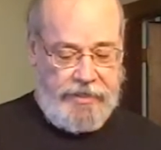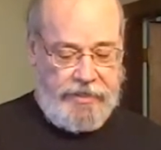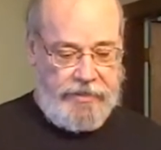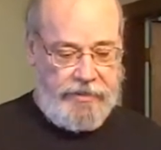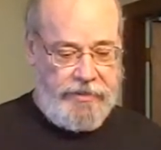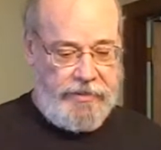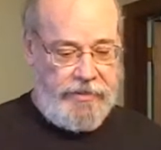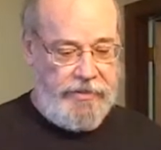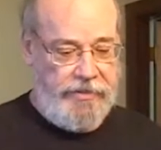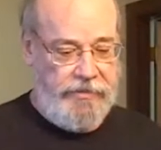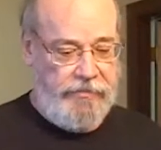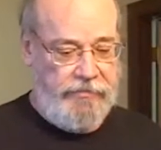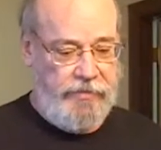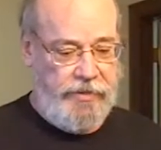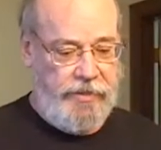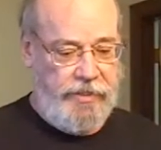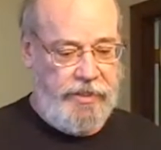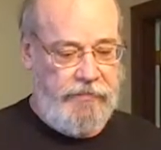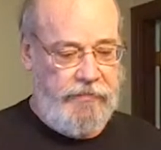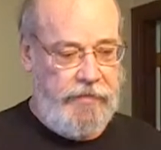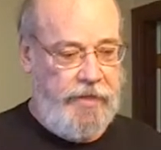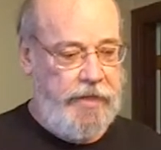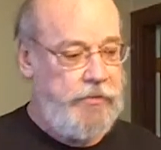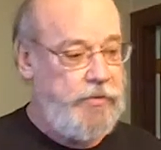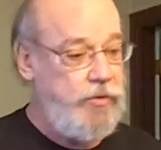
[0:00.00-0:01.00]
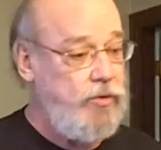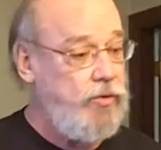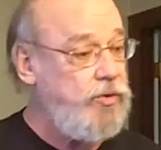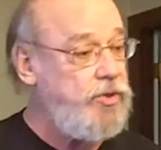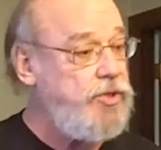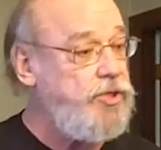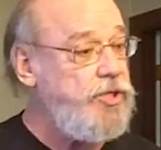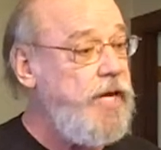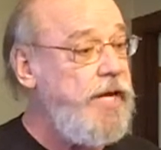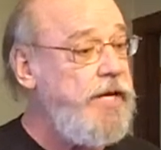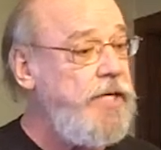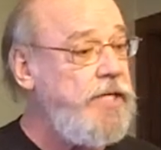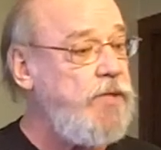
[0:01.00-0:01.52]
and uh, we're going to have that. So
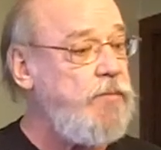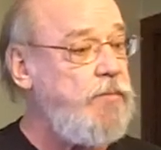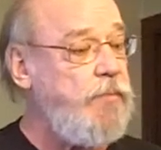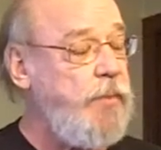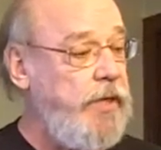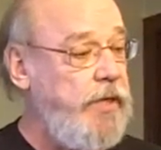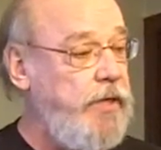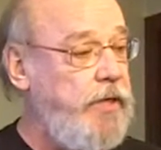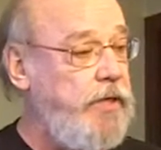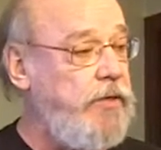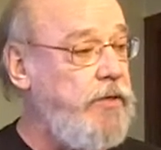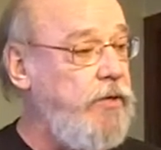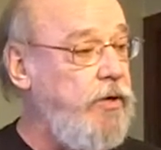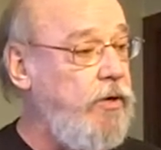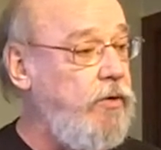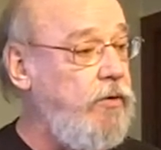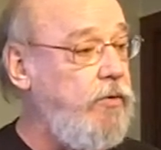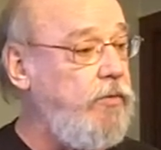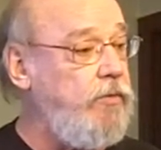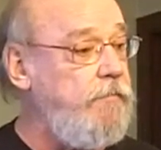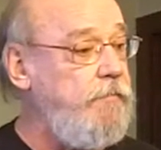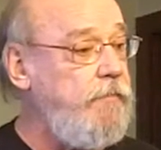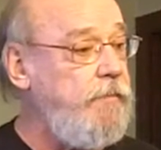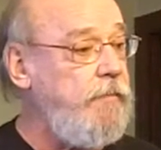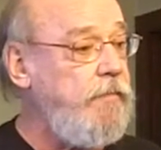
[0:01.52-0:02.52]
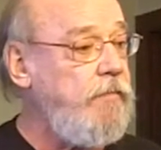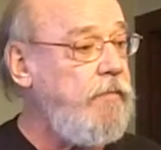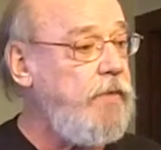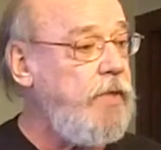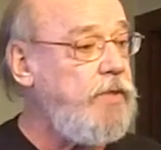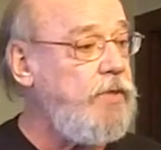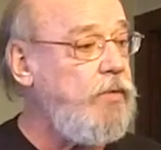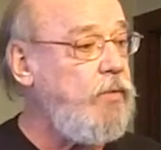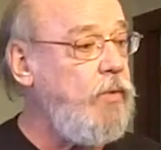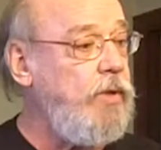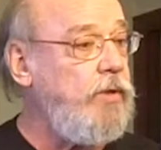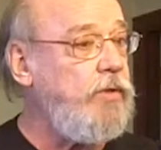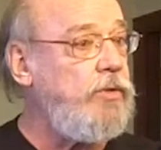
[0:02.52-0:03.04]
Shakespeare, though,
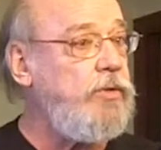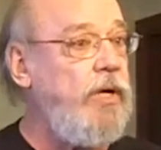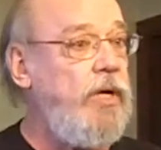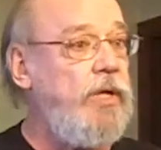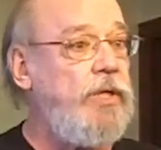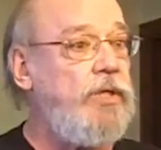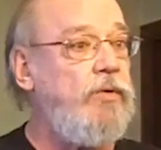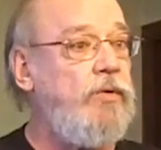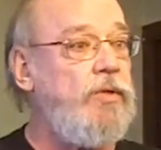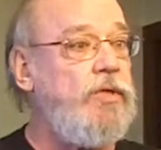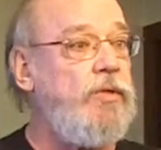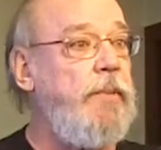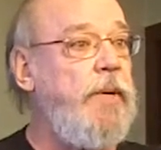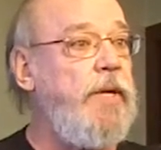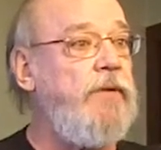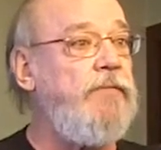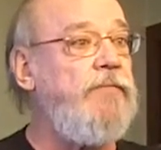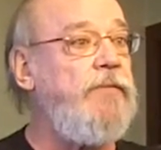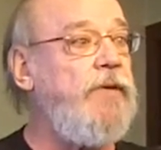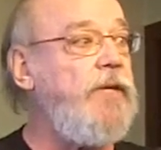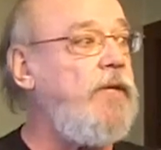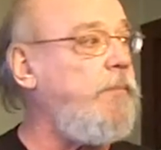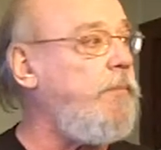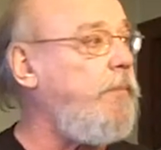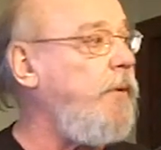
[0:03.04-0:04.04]
is the one who talks to us about